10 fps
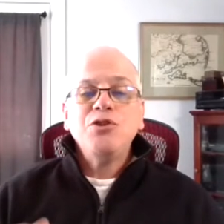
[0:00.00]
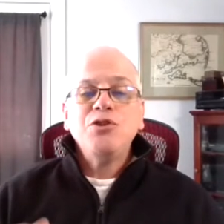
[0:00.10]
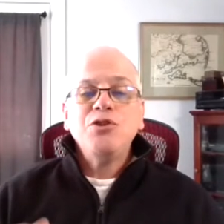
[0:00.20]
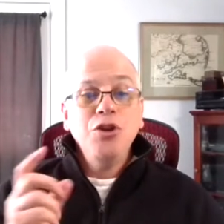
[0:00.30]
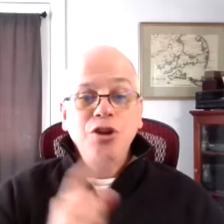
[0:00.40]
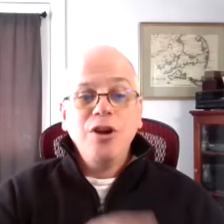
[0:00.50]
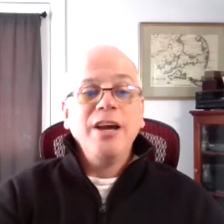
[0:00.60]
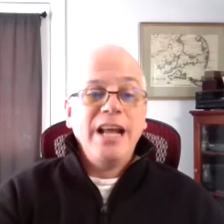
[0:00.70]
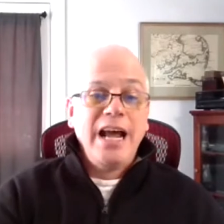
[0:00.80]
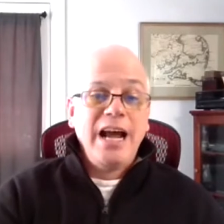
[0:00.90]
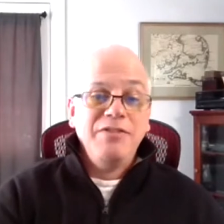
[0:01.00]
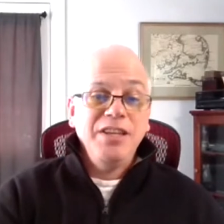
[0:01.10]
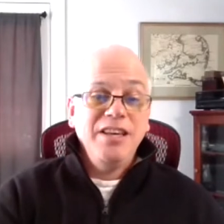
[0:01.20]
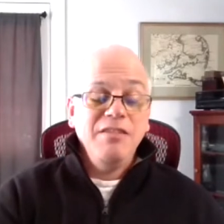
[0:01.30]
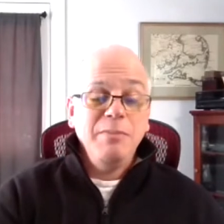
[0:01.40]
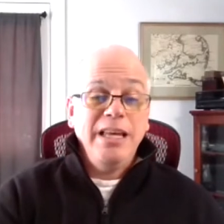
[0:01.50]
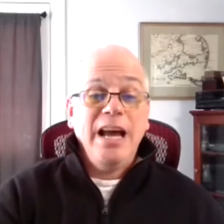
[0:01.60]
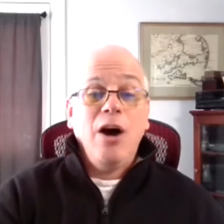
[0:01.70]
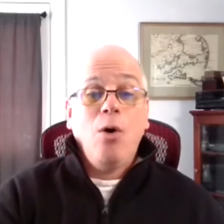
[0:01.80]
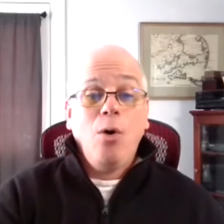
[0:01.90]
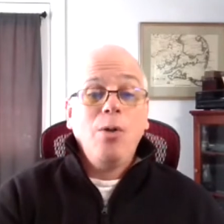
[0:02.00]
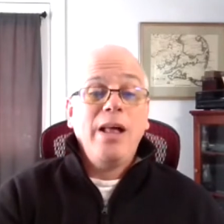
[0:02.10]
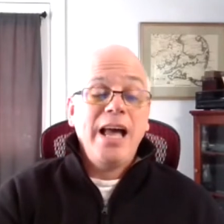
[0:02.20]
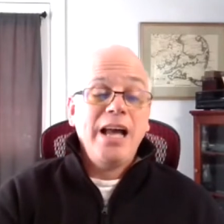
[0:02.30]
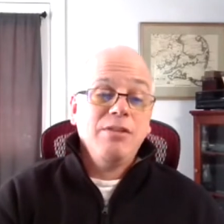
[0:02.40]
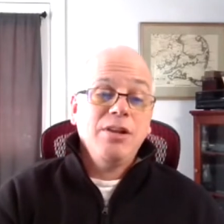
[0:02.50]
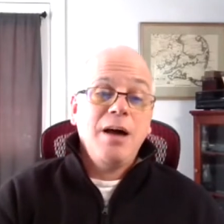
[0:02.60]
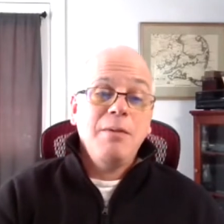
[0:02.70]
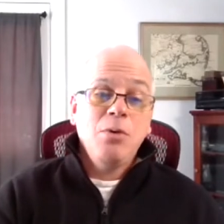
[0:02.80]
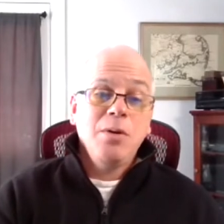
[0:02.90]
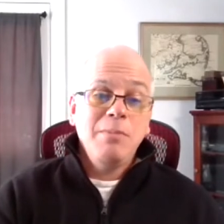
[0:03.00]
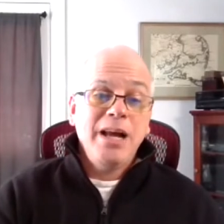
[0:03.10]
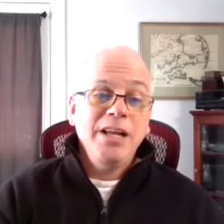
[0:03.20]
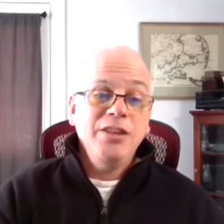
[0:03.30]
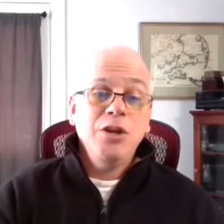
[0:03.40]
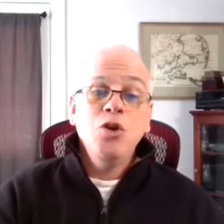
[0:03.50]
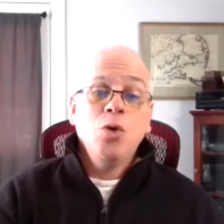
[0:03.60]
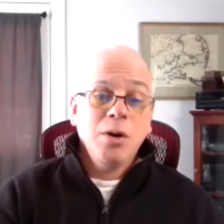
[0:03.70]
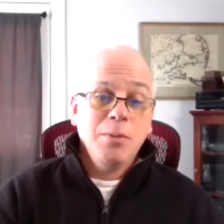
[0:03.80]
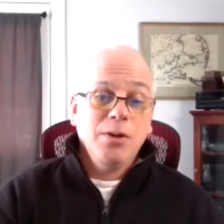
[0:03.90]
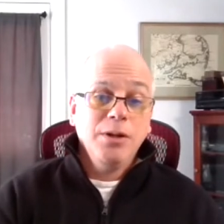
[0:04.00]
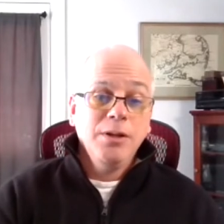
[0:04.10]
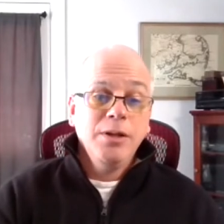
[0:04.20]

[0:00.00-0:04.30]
So you're going to have to give me a whole heck of a lot more money than normal